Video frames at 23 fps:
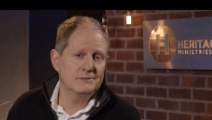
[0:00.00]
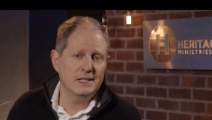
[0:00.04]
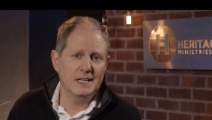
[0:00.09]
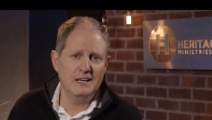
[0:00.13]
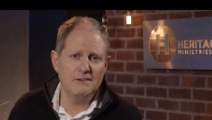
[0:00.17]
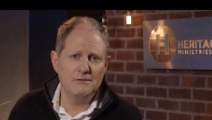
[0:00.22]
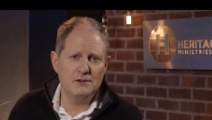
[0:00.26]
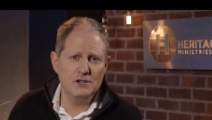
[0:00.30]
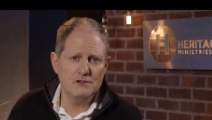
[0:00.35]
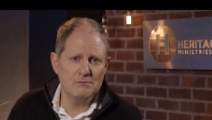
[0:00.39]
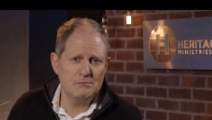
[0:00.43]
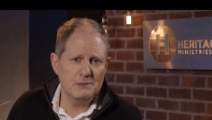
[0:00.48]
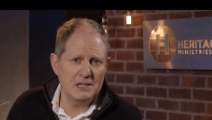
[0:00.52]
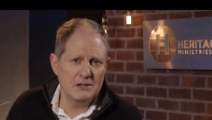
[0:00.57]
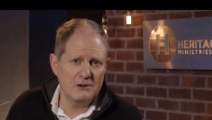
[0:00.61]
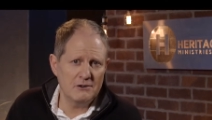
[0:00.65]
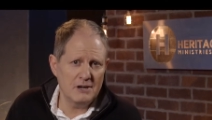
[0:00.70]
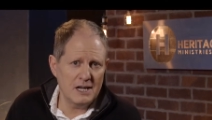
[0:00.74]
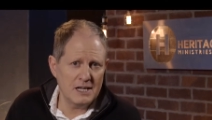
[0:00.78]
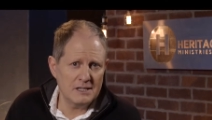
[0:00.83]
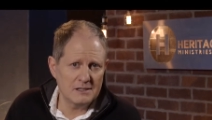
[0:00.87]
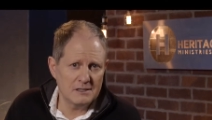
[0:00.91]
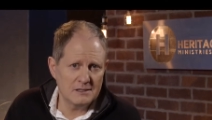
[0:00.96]
if you've been
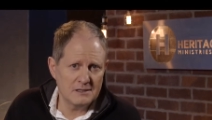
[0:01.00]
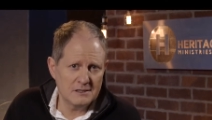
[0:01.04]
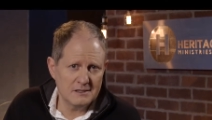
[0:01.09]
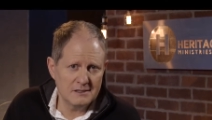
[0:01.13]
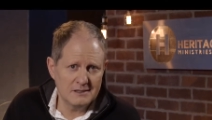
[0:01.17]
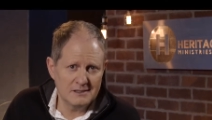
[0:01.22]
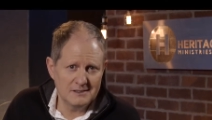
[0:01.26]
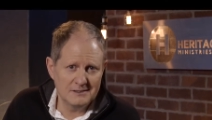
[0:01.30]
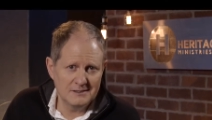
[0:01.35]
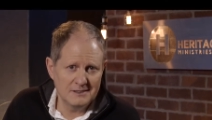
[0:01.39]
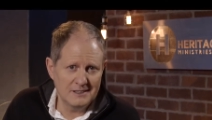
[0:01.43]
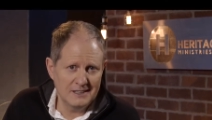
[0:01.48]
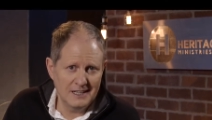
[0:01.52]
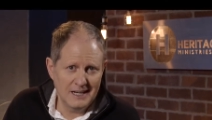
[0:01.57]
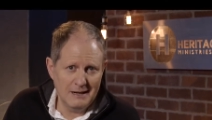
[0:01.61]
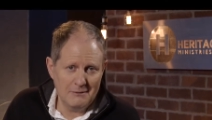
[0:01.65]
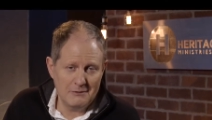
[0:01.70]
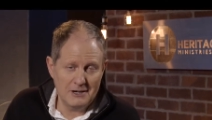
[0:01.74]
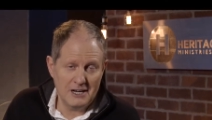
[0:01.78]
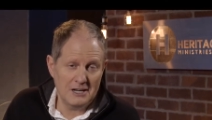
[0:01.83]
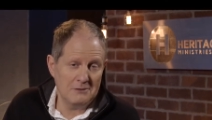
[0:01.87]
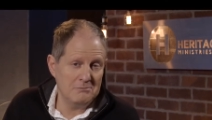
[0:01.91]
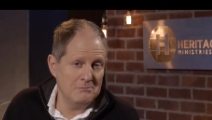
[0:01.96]
around,
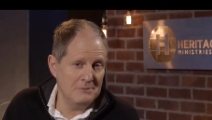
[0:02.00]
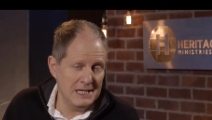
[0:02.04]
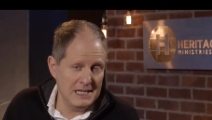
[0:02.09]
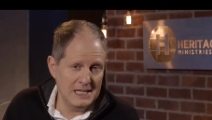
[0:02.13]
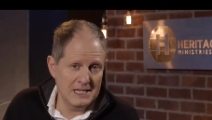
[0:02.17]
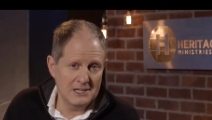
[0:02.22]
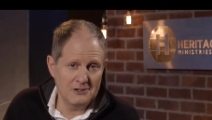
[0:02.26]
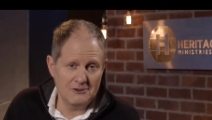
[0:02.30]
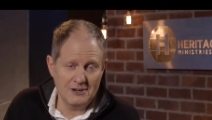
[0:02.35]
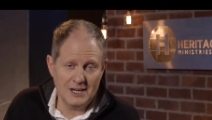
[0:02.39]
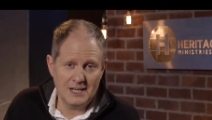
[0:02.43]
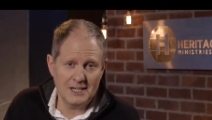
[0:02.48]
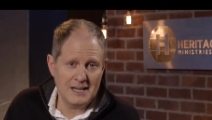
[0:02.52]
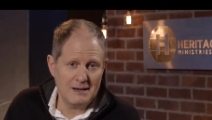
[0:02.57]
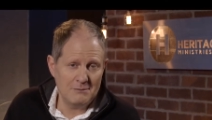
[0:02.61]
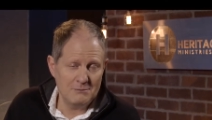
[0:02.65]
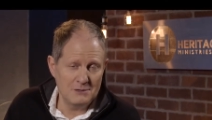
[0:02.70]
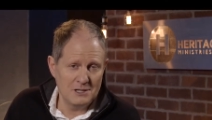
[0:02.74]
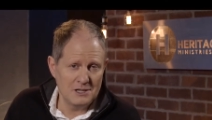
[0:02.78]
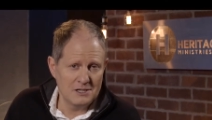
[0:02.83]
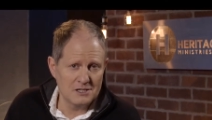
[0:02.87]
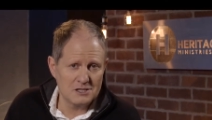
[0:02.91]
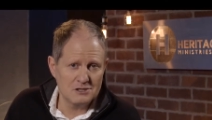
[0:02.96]
around me, around our
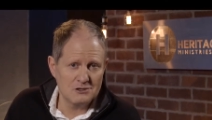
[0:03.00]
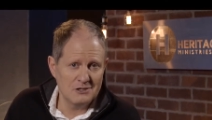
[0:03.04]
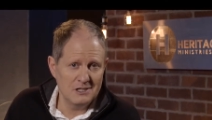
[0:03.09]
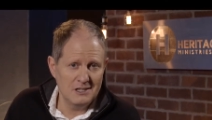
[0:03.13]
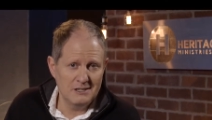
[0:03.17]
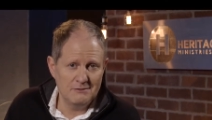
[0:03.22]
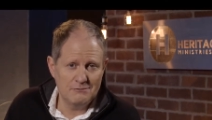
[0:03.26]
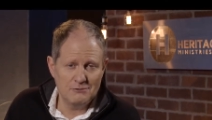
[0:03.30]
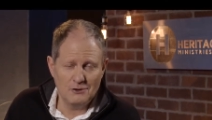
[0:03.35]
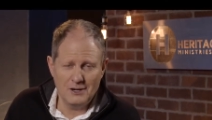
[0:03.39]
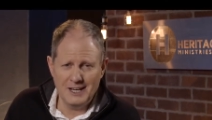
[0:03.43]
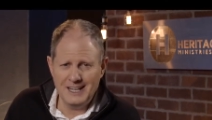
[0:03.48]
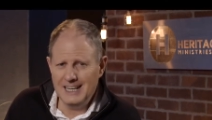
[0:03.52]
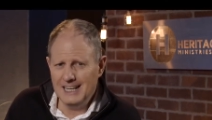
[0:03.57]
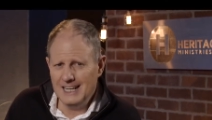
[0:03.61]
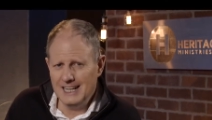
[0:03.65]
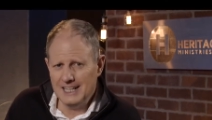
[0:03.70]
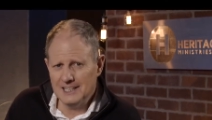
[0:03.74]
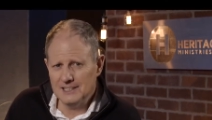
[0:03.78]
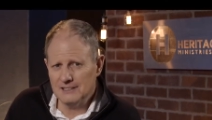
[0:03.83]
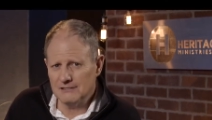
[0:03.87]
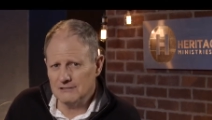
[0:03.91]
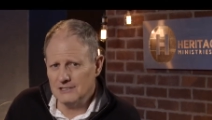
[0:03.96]
ministry for any
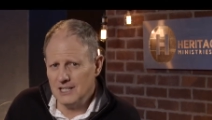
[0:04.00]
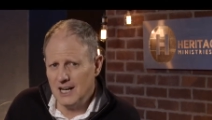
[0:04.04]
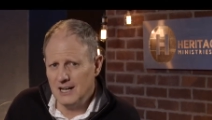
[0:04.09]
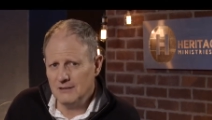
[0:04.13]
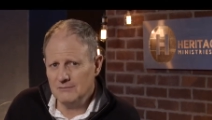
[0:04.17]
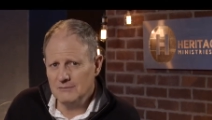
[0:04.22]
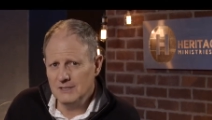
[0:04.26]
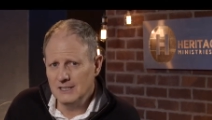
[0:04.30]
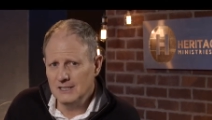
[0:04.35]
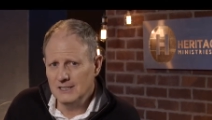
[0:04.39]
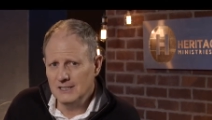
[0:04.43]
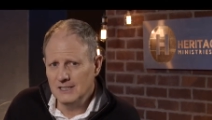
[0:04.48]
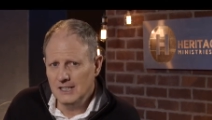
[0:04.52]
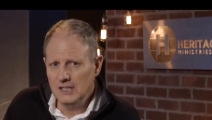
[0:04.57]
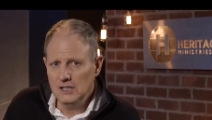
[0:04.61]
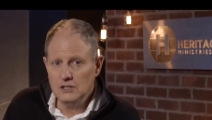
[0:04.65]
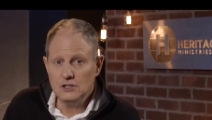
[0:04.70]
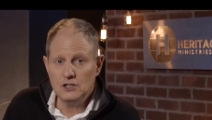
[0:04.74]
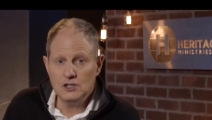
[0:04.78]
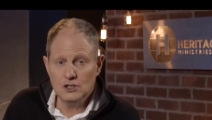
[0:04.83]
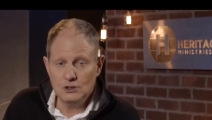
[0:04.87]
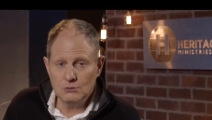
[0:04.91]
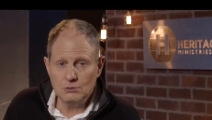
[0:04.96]
length of time,
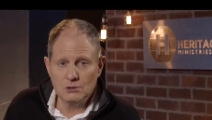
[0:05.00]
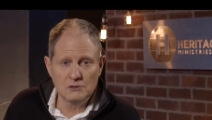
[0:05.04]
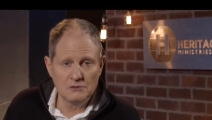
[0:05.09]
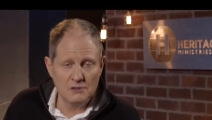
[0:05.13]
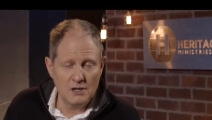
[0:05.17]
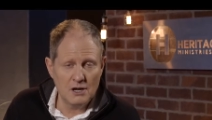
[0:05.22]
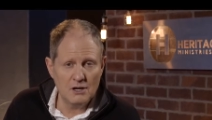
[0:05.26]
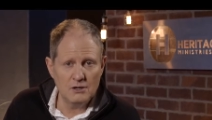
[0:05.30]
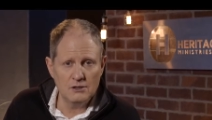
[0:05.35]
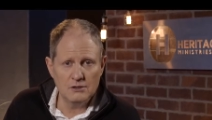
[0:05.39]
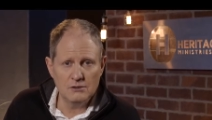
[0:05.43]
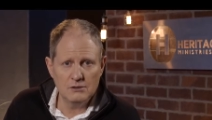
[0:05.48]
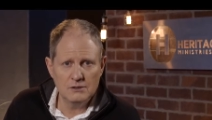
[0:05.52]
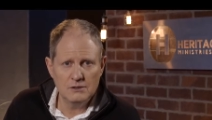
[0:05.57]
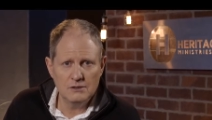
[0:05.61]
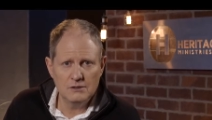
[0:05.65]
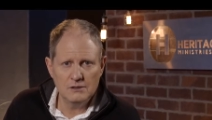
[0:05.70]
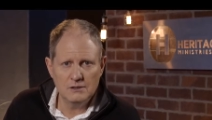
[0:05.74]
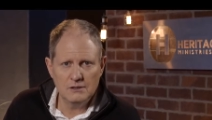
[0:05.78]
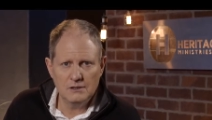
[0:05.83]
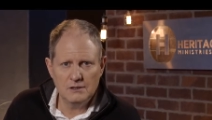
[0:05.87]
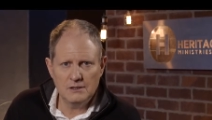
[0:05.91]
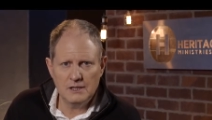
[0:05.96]
you will know
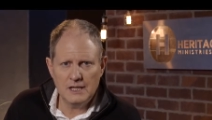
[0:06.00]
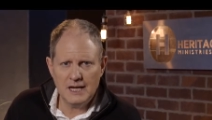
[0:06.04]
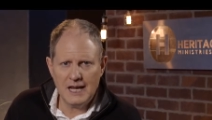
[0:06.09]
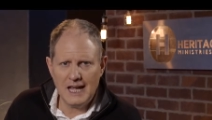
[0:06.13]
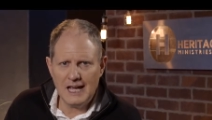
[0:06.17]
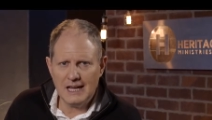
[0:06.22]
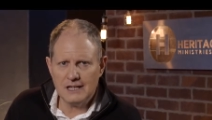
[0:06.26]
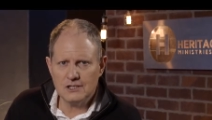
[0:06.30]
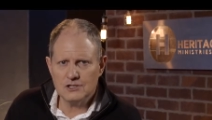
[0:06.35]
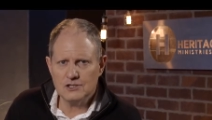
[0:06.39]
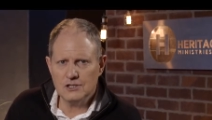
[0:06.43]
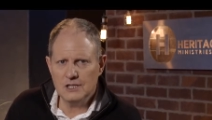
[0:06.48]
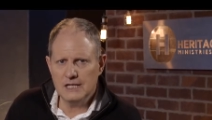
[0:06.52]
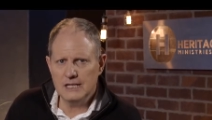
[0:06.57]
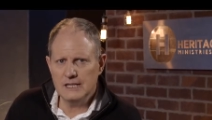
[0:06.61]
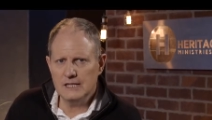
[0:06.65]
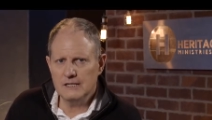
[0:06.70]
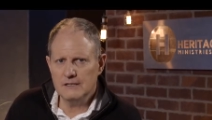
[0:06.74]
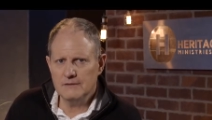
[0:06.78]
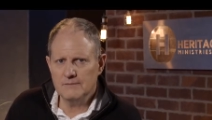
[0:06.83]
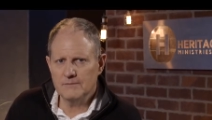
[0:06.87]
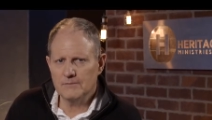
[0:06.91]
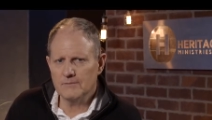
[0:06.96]
that
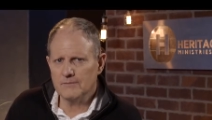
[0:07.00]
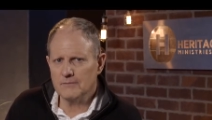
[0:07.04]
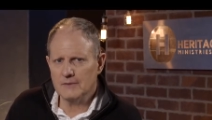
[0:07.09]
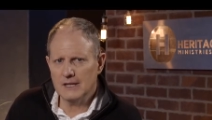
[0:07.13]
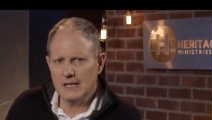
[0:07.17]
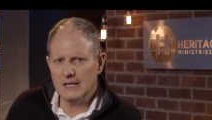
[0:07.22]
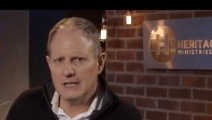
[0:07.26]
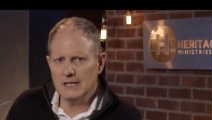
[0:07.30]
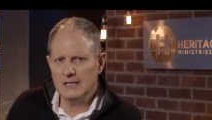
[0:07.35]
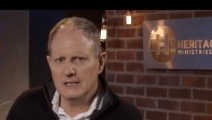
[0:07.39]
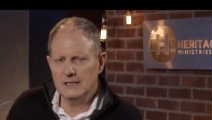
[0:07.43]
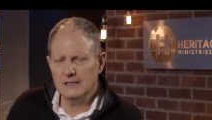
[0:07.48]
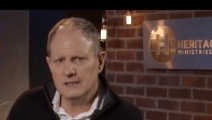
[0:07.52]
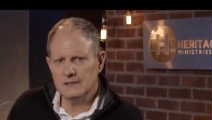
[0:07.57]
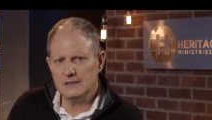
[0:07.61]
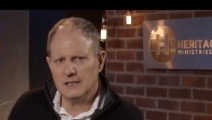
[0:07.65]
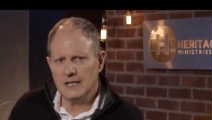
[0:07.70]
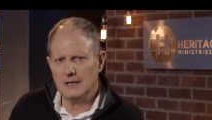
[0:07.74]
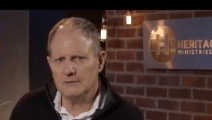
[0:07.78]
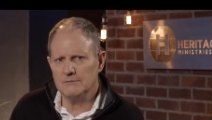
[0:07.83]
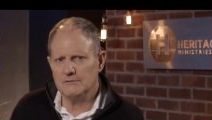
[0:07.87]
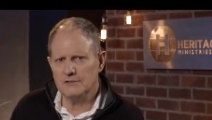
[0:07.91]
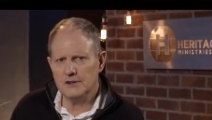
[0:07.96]
actually
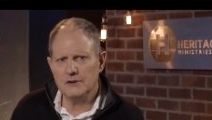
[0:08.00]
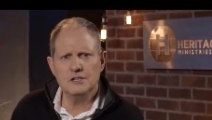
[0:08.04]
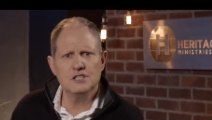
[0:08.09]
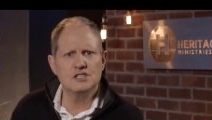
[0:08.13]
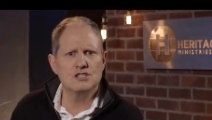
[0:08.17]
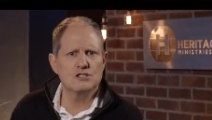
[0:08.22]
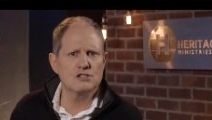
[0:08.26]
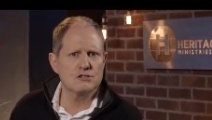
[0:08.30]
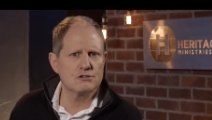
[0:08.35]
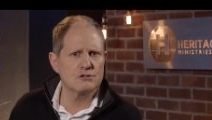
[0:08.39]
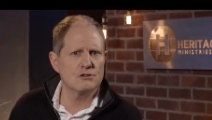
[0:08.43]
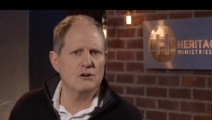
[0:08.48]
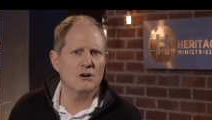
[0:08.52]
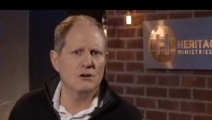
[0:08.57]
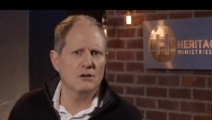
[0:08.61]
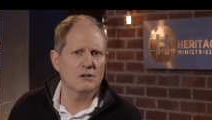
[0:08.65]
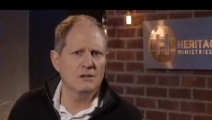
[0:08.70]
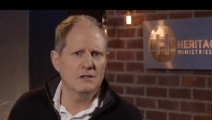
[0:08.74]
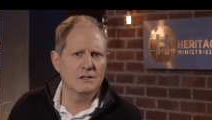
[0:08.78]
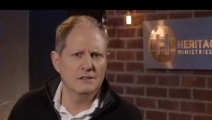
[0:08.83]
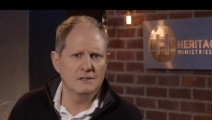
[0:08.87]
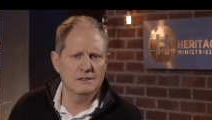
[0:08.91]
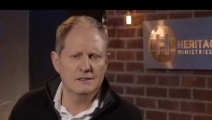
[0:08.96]
I'm very
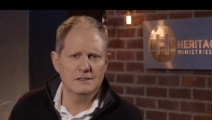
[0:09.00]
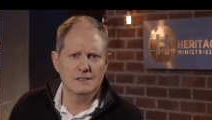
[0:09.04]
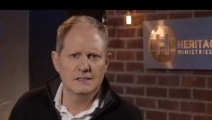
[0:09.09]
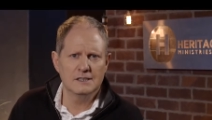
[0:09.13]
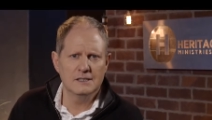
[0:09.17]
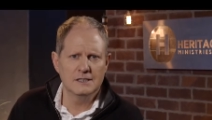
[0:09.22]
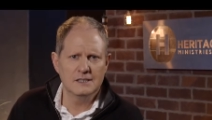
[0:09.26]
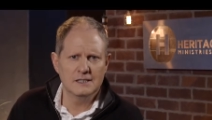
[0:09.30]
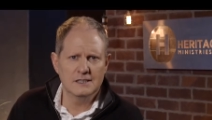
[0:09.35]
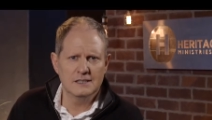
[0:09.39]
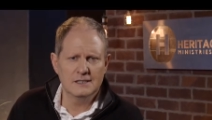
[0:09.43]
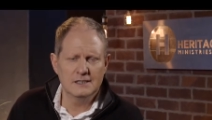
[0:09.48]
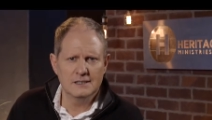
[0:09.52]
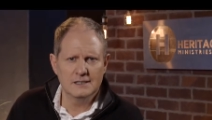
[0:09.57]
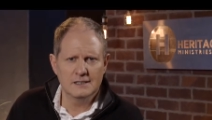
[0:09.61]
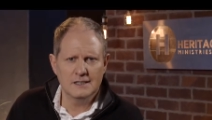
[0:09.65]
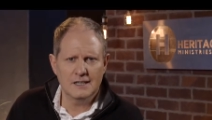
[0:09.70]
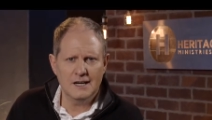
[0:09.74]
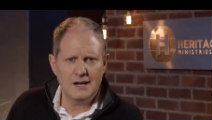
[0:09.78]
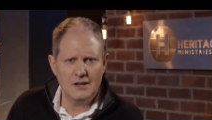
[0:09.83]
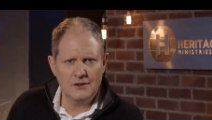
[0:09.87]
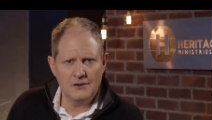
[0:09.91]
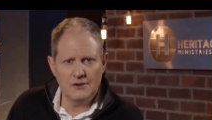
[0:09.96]
strong
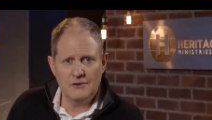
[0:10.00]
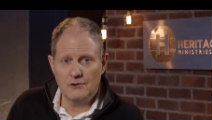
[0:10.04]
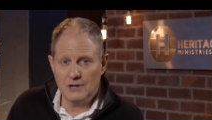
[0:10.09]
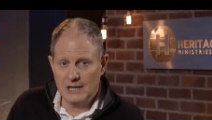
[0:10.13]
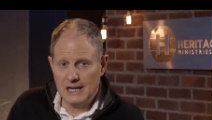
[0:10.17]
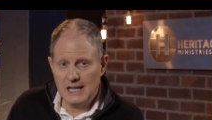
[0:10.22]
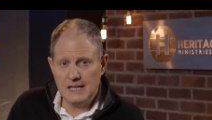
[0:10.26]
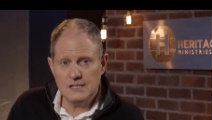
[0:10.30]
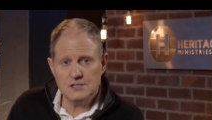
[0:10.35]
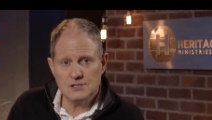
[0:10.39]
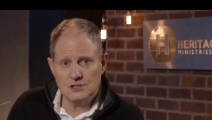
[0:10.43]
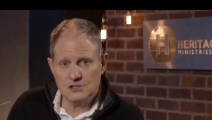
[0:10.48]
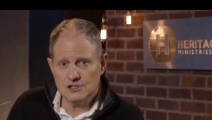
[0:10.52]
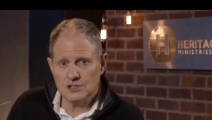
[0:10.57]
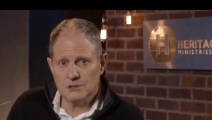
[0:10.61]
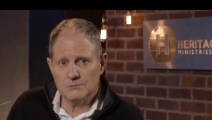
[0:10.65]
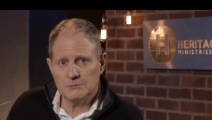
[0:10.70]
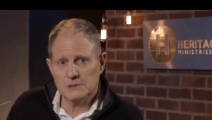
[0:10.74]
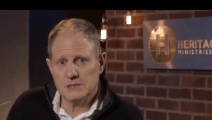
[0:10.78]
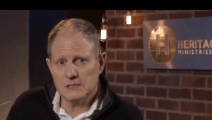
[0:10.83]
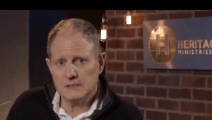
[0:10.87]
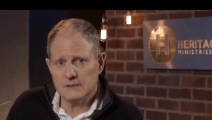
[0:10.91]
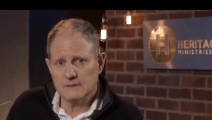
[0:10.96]
on
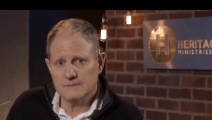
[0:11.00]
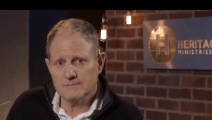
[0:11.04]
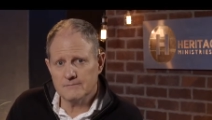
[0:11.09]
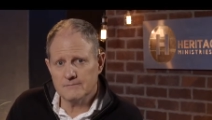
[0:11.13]
relationships.